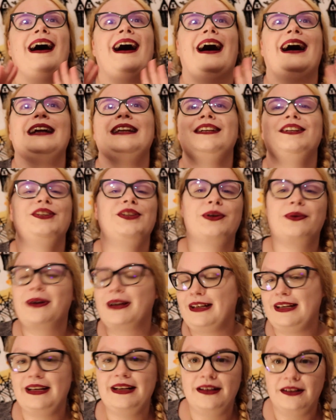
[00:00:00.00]
I didn't know
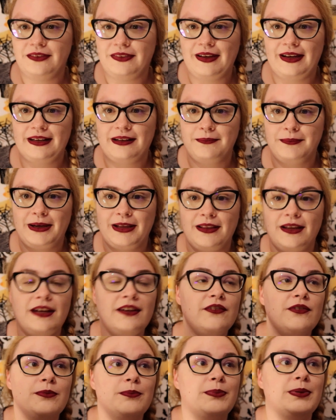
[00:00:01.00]
I needed that in my
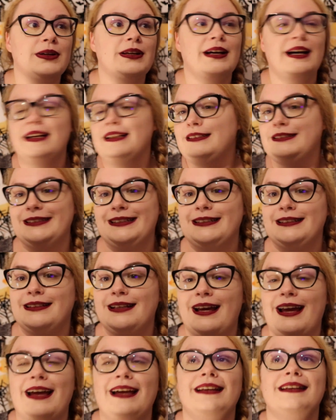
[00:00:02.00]
life, but I did,
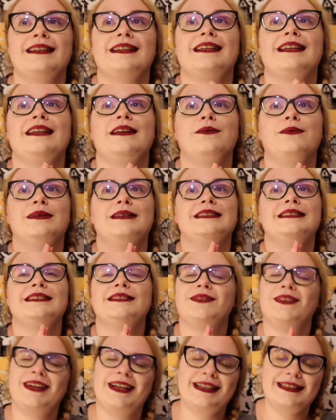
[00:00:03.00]
and he was
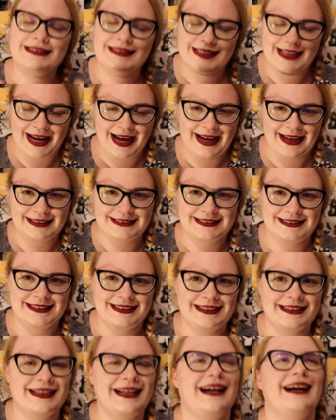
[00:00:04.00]

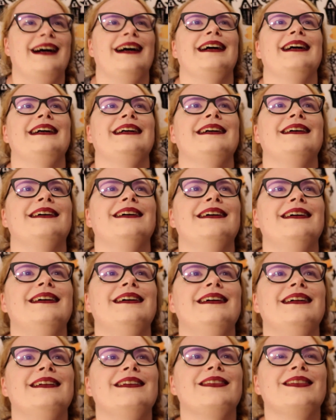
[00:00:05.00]
fantastic. I
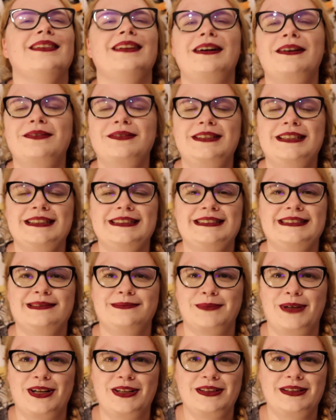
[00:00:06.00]
loved his
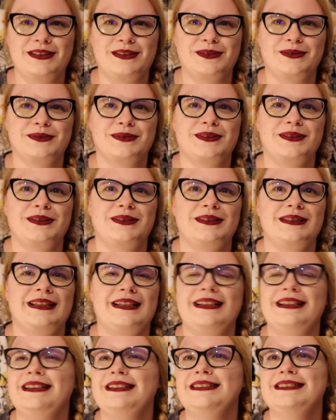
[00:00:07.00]
small little role.
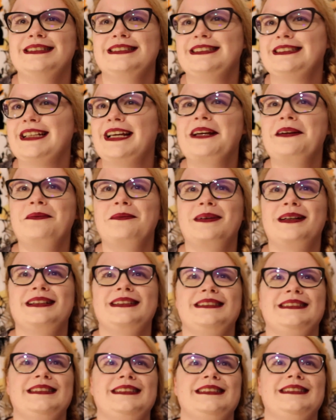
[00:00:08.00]
He didn't say
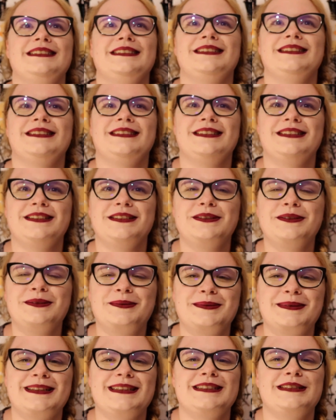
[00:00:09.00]
much, he didn't do
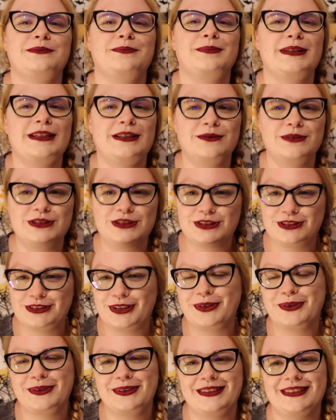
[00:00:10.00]
much, but it was
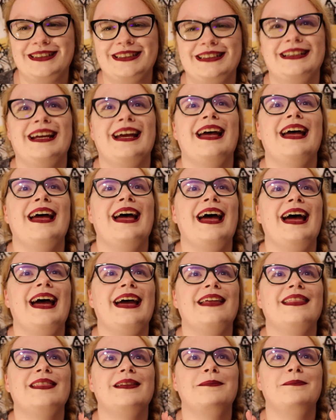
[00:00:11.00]
so good,
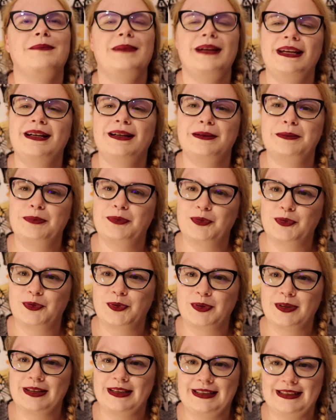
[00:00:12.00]
and the makeup
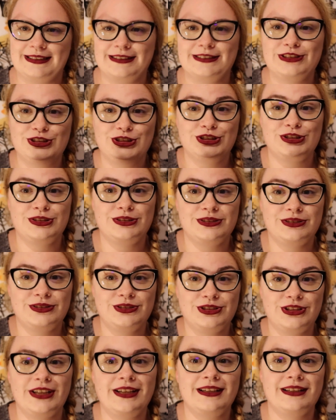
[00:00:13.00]
for his
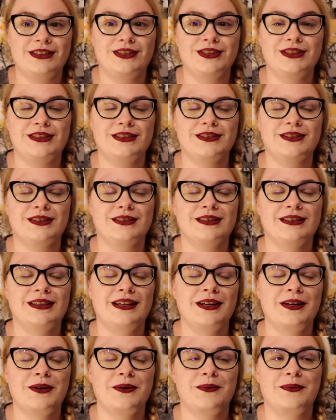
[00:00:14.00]
janitor
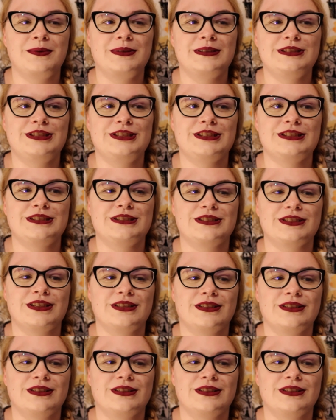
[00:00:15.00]
was just